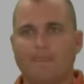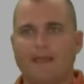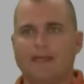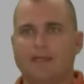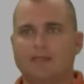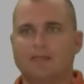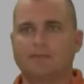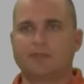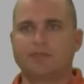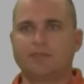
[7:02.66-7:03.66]
and
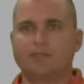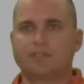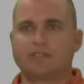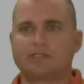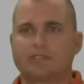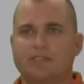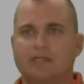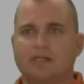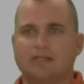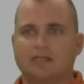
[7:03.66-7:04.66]
I'm going to use this
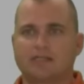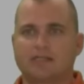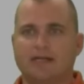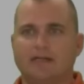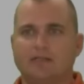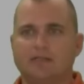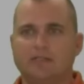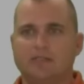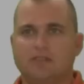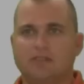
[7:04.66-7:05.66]
style
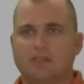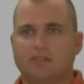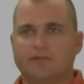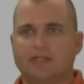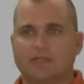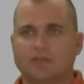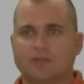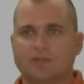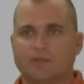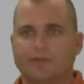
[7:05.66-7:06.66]
of
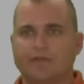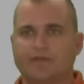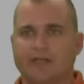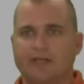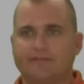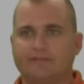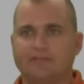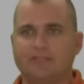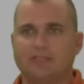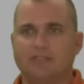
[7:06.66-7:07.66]
contours 1 and 5,
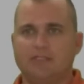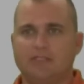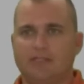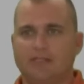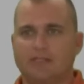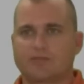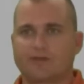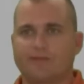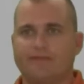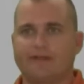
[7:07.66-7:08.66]
and I just
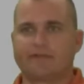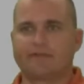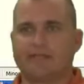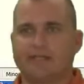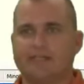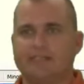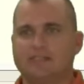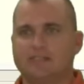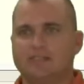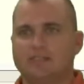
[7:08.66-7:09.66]
want to verify
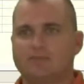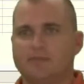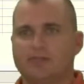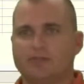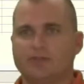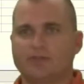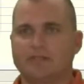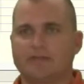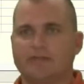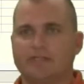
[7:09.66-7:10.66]
to make sure that
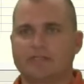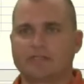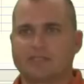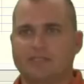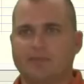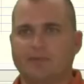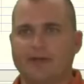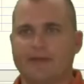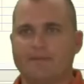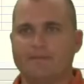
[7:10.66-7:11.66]
everything is set up
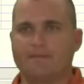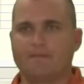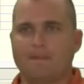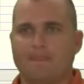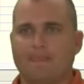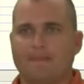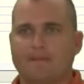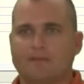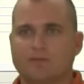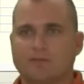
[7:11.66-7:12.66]
right.
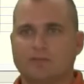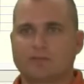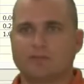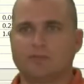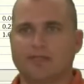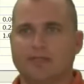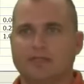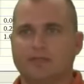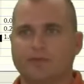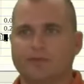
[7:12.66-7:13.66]
So let's go to my
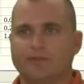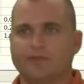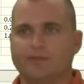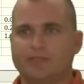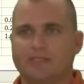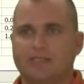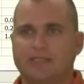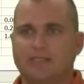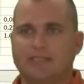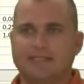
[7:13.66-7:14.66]
contour intervals,
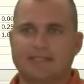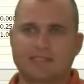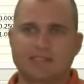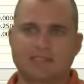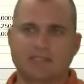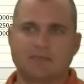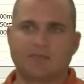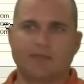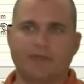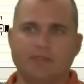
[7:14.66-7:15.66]
and it's actually set to
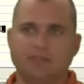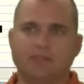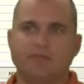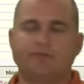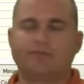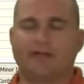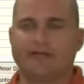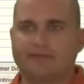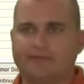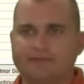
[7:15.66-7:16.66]

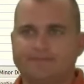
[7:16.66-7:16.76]
0.25,